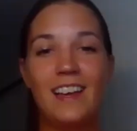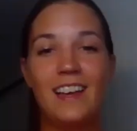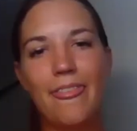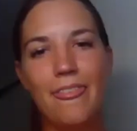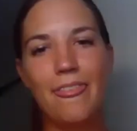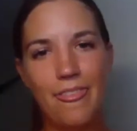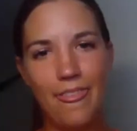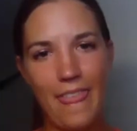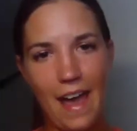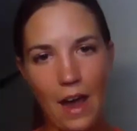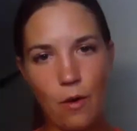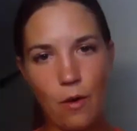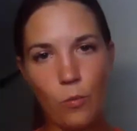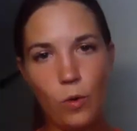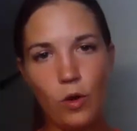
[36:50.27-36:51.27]
But that
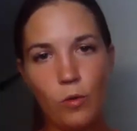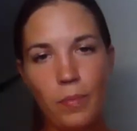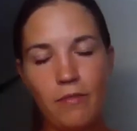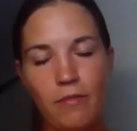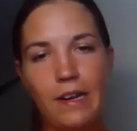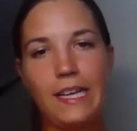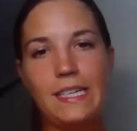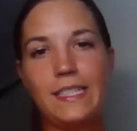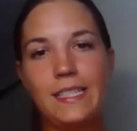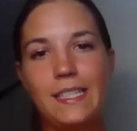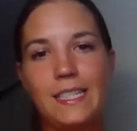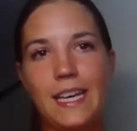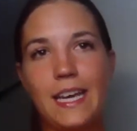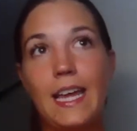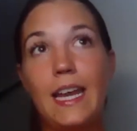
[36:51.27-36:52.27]
will be released
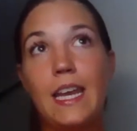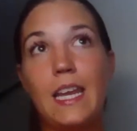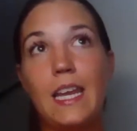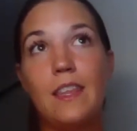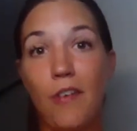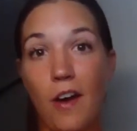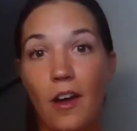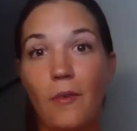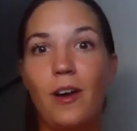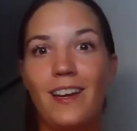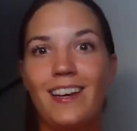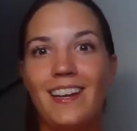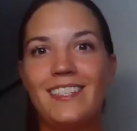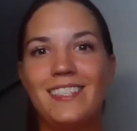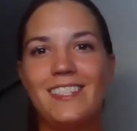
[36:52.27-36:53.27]
in the fine wine
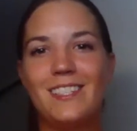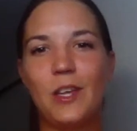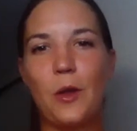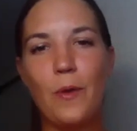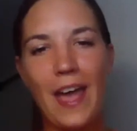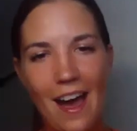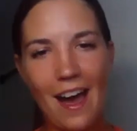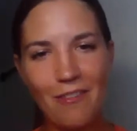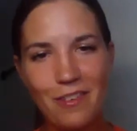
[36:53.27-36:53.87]
list. So we have